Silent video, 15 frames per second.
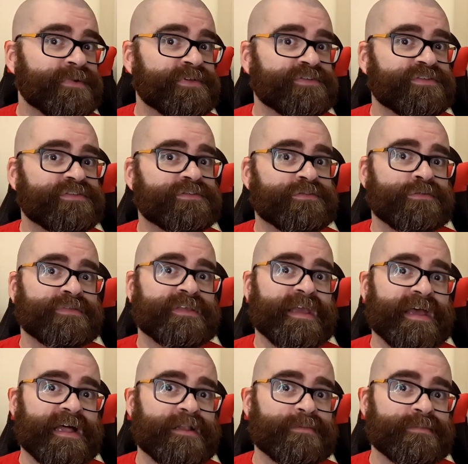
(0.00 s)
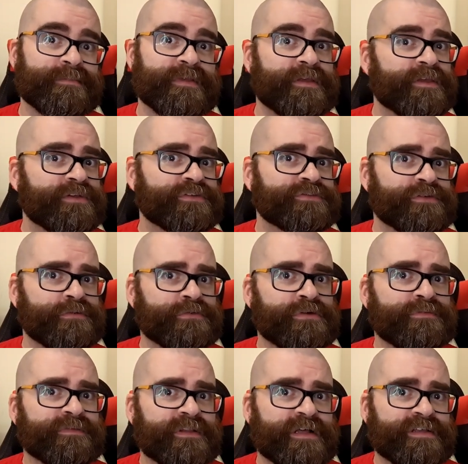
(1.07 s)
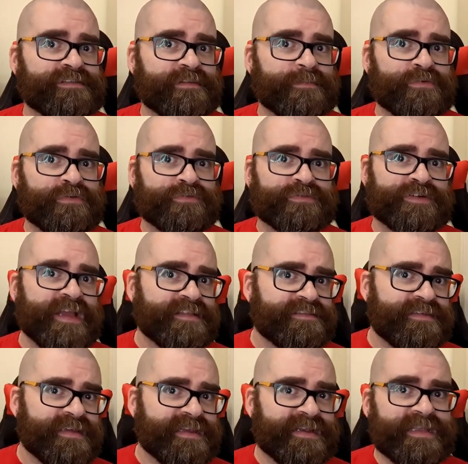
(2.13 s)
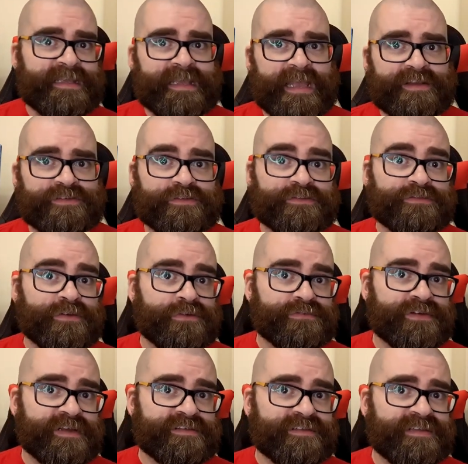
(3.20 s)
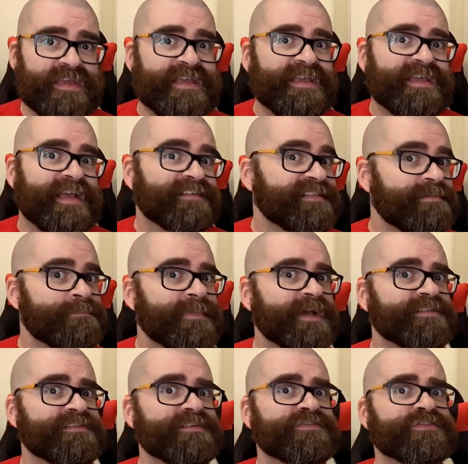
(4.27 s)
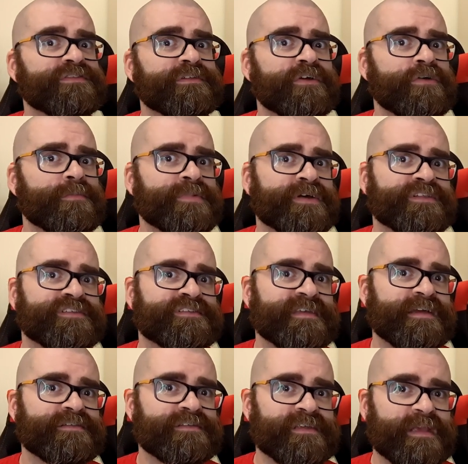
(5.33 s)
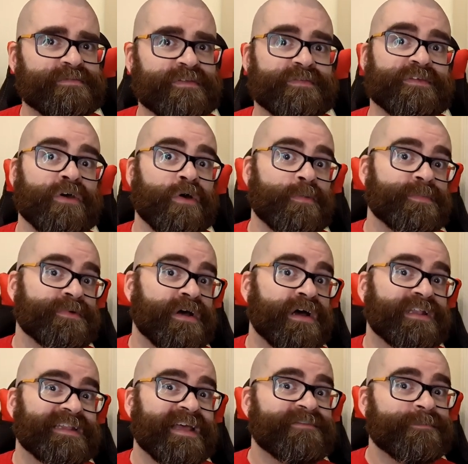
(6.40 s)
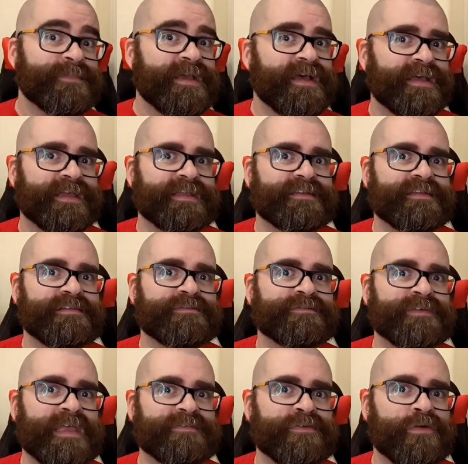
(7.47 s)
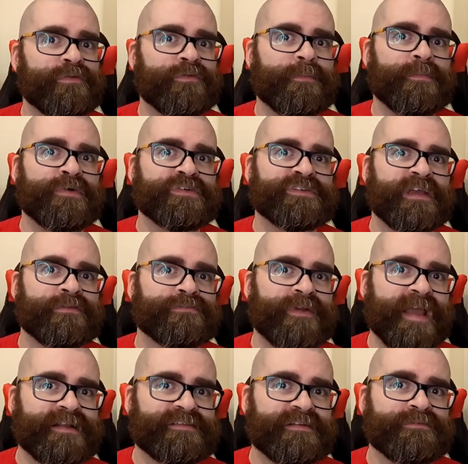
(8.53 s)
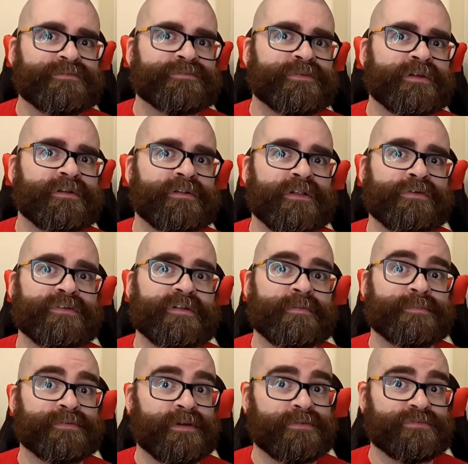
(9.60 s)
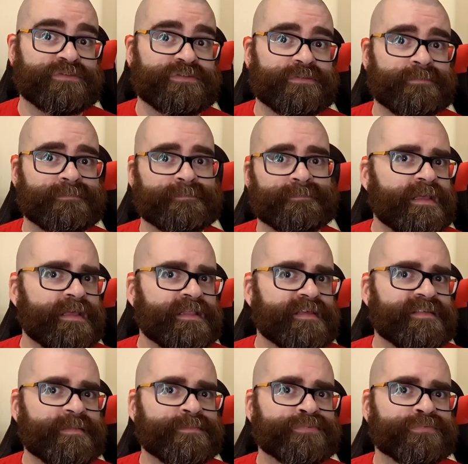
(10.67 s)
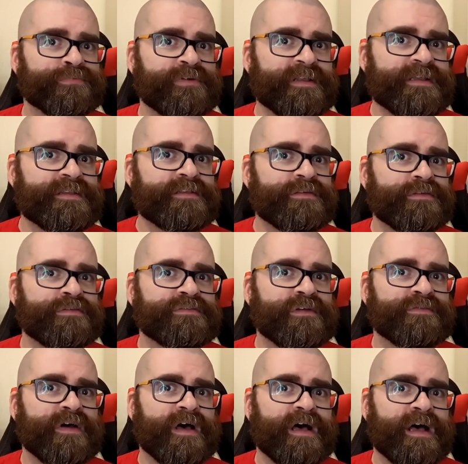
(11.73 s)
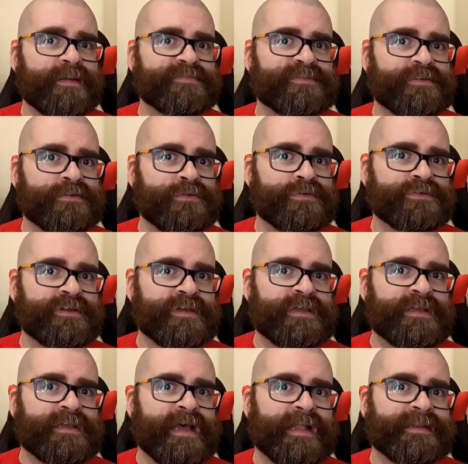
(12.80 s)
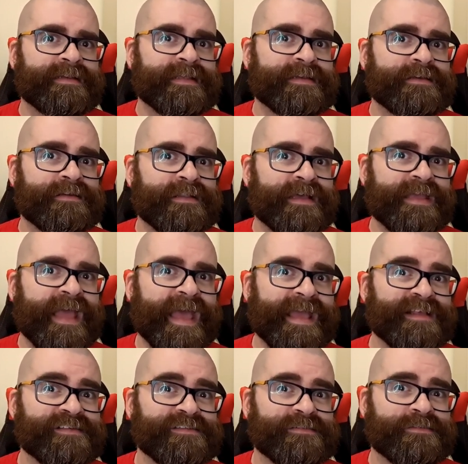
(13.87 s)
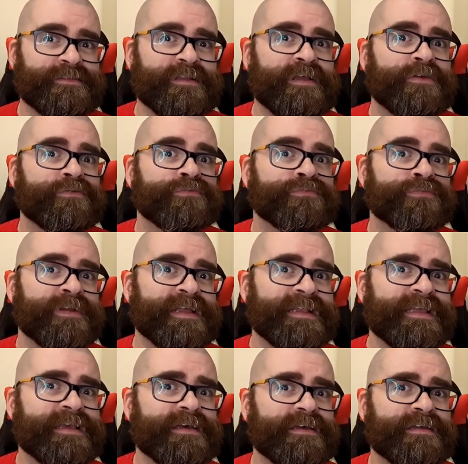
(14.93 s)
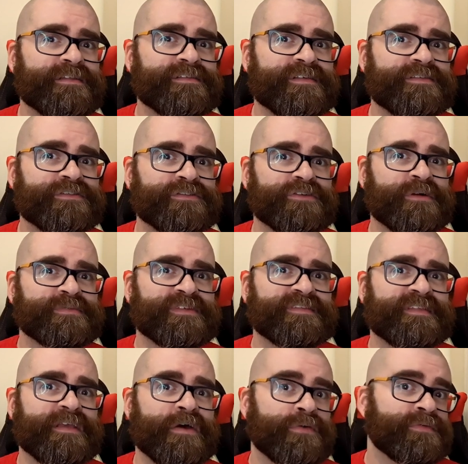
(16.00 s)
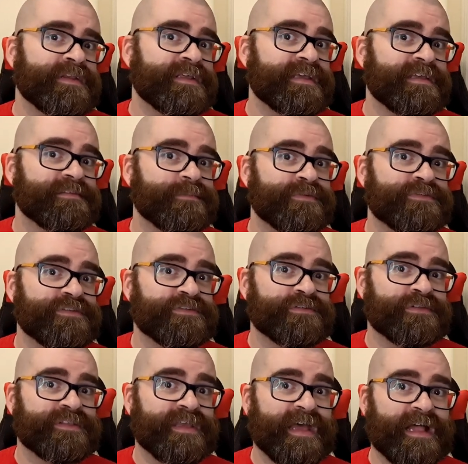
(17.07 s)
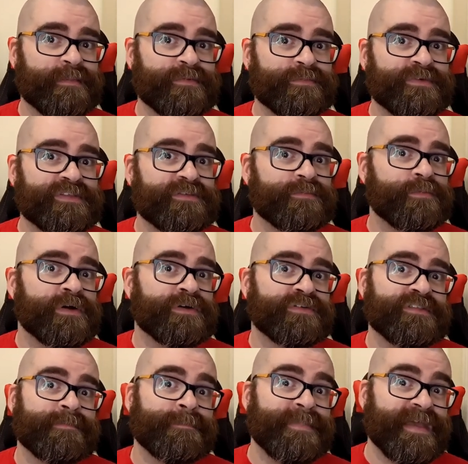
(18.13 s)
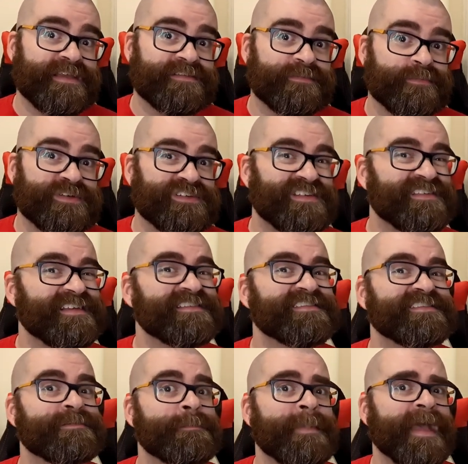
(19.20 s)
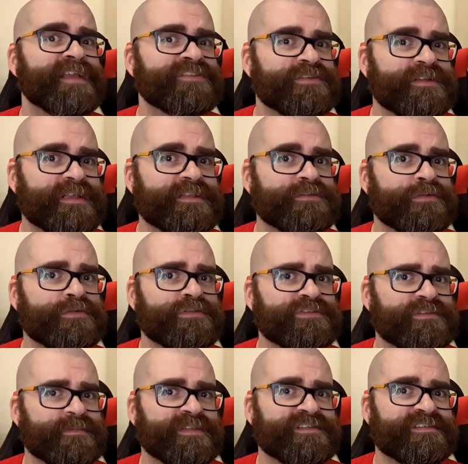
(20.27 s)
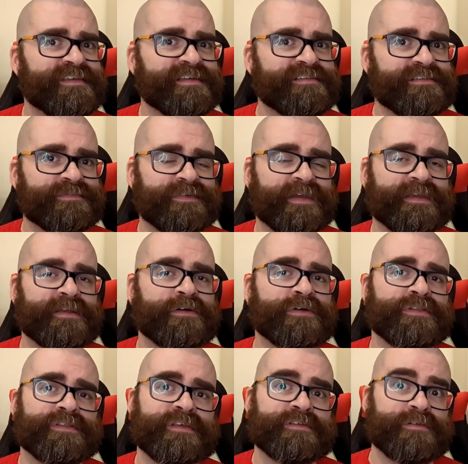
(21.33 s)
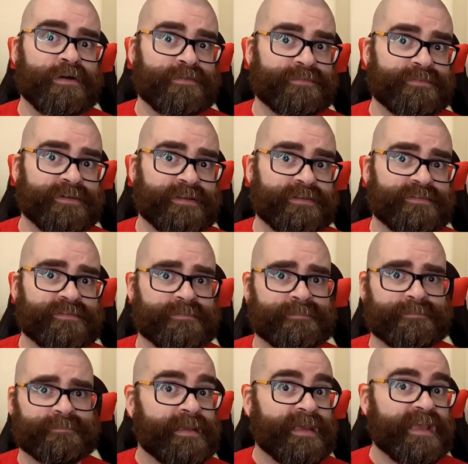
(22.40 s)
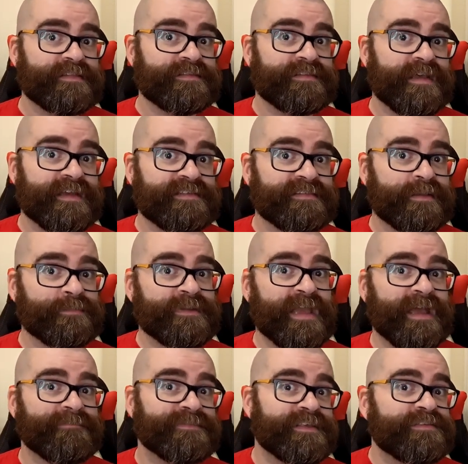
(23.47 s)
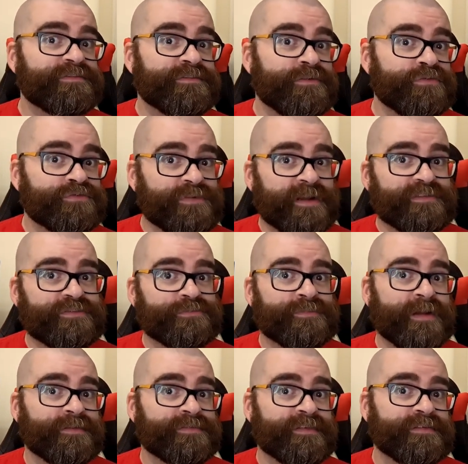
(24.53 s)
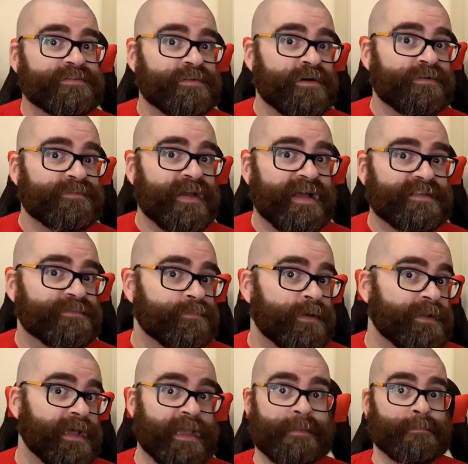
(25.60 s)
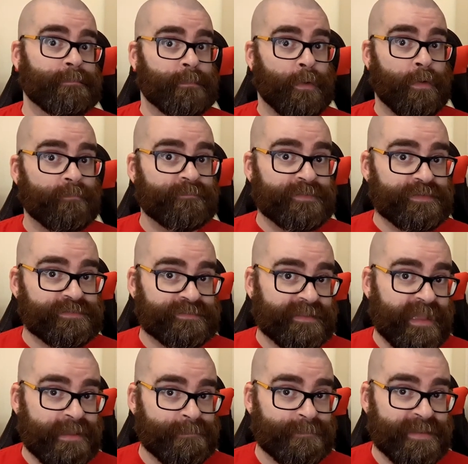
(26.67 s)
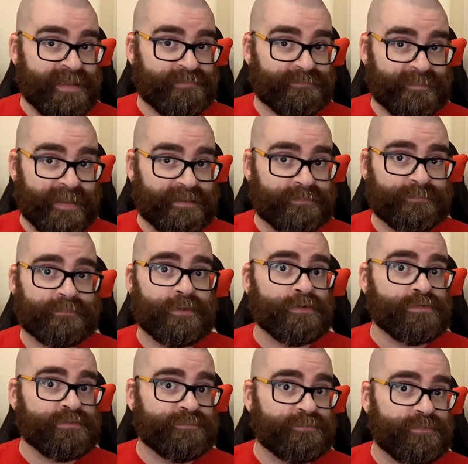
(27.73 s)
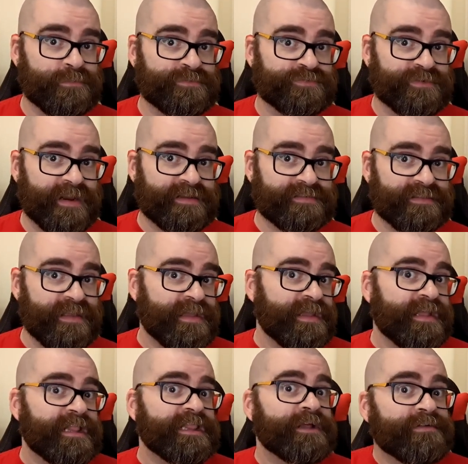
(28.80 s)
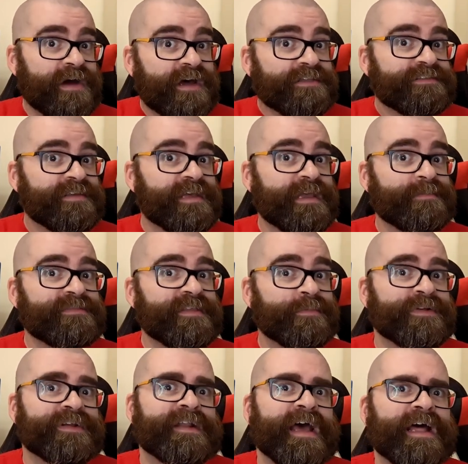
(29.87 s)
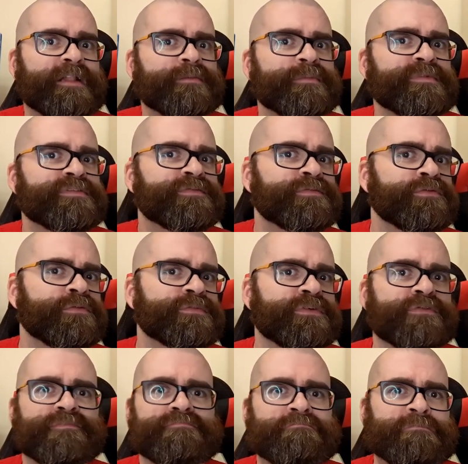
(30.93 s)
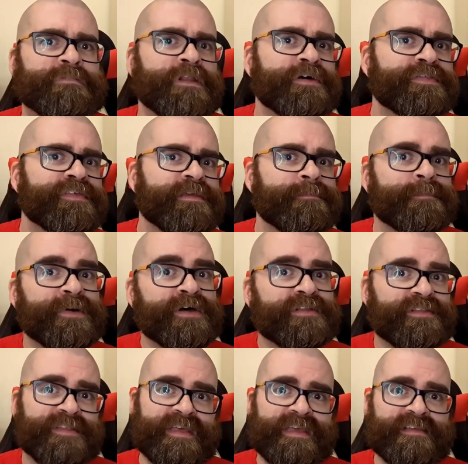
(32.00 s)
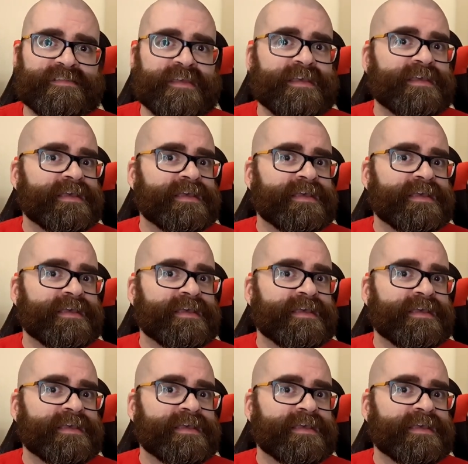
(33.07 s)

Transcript: punches to the album, showing off Lars's more frenetic and engaging songwriting as the massive slow burn soundscapes of the opener are left behind in favour of a more direct and front-loaded approach. There's a brilliant use of harpsichord, and Nikolai Hængsle really earns his chops as the only guest musician on the album with his work on the bass, which is especially toothsome and satisfying on these offerings. It's nice that we have these two tracks to round things off, as while I am obviously a big fan of longer form tracks, there are times that when an album is formed of nothing but these,